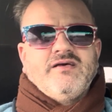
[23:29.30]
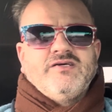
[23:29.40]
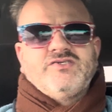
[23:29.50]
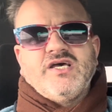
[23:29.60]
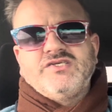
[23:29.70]

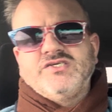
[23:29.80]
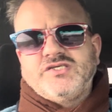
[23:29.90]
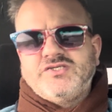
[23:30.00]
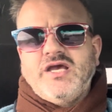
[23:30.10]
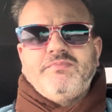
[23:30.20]
such as the
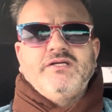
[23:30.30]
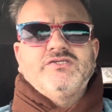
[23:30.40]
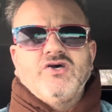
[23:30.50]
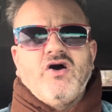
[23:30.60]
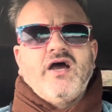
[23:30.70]
champion
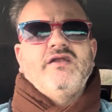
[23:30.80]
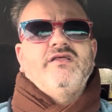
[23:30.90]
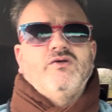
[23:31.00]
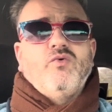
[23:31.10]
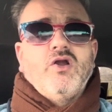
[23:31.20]
side
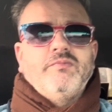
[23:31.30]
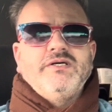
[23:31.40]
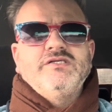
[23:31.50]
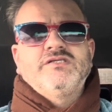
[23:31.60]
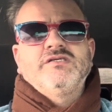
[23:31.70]
that the
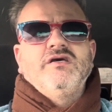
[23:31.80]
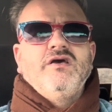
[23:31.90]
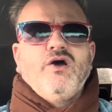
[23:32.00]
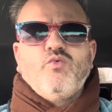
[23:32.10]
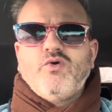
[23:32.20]
Wallabies
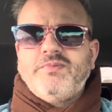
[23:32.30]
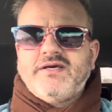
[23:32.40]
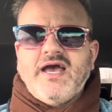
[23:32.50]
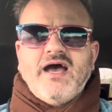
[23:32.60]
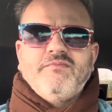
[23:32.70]
would
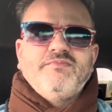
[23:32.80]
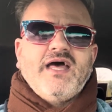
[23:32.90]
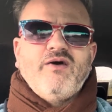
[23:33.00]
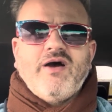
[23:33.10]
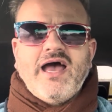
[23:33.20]
become,
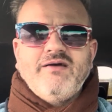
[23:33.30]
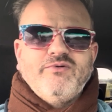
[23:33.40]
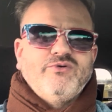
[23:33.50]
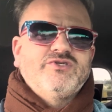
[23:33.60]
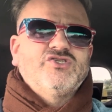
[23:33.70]
they were
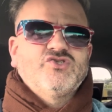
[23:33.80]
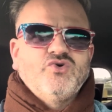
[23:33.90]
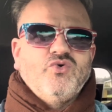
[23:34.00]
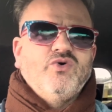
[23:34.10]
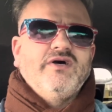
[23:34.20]
able to
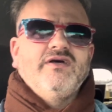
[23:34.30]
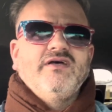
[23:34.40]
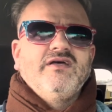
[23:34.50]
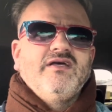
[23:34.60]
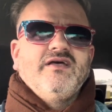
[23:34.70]
score
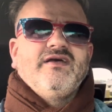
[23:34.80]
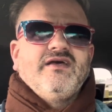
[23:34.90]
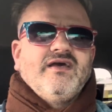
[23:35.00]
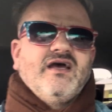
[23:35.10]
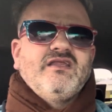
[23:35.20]

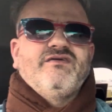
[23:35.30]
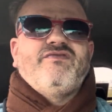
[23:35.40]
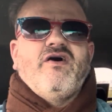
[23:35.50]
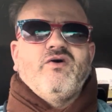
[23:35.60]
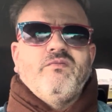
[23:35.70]
in the
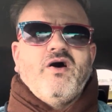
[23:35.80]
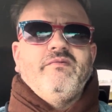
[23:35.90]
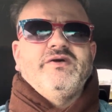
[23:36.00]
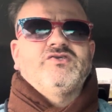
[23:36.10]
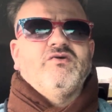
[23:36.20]
final
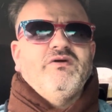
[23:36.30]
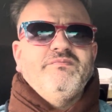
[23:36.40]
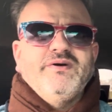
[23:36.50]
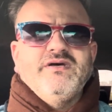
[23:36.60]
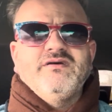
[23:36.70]
moment. So I
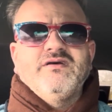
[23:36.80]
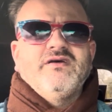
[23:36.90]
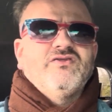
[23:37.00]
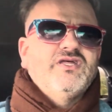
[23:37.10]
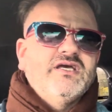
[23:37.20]
remember
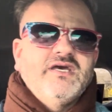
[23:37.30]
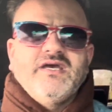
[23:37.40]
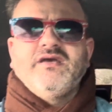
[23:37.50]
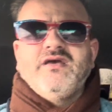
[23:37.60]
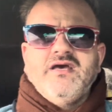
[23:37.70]

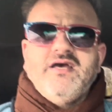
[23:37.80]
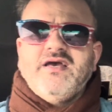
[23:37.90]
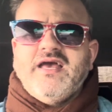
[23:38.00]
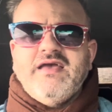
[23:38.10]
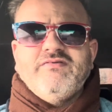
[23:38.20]
thinking,
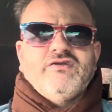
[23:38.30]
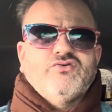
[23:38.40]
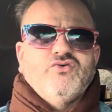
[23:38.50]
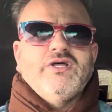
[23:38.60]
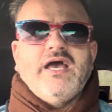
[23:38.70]
even
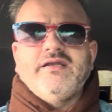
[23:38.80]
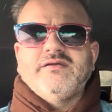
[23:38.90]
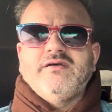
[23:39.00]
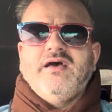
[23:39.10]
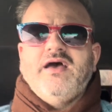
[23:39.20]
through that
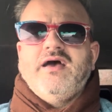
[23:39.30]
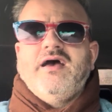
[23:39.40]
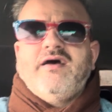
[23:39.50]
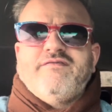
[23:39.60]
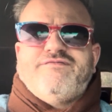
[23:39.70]

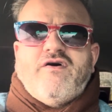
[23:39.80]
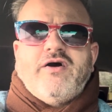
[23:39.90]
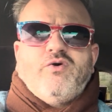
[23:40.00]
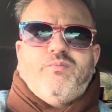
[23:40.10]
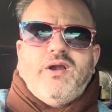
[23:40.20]

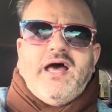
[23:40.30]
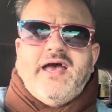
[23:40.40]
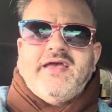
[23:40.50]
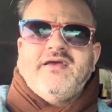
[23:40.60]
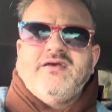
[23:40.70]
final
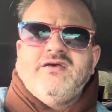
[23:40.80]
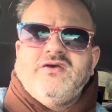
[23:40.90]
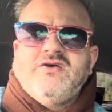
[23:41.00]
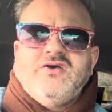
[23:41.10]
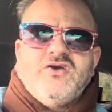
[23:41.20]
play,
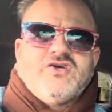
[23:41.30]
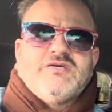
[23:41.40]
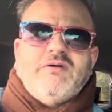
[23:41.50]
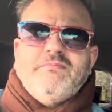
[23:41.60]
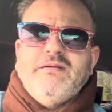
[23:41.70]
because if
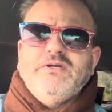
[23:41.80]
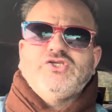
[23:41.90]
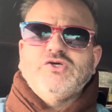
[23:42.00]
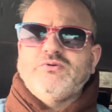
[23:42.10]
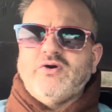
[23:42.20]
my memory
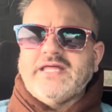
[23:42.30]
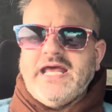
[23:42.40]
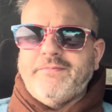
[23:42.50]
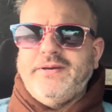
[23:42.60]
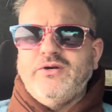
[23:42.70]
serves me right, they
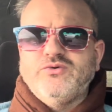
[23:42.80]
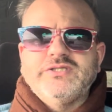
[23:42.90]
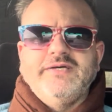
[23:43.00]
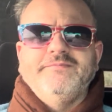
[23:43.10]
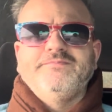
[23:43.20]
had a
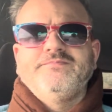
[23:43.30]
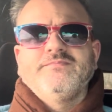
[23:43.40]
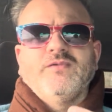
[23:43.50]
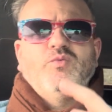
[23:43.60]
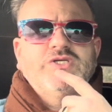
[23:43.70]
penalty,
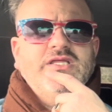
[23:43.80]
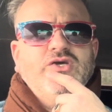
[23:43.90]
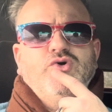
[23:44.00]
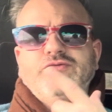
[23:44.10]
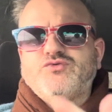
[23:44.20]
which I think
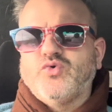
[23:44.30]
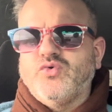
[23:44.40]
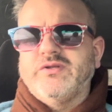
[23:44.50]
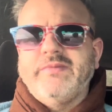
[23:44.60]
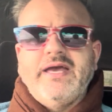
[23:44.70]
could have
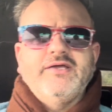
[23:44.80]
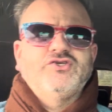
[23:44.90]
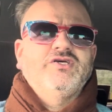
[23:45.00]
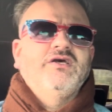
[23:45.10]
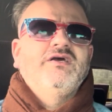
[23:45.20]
drawn the match,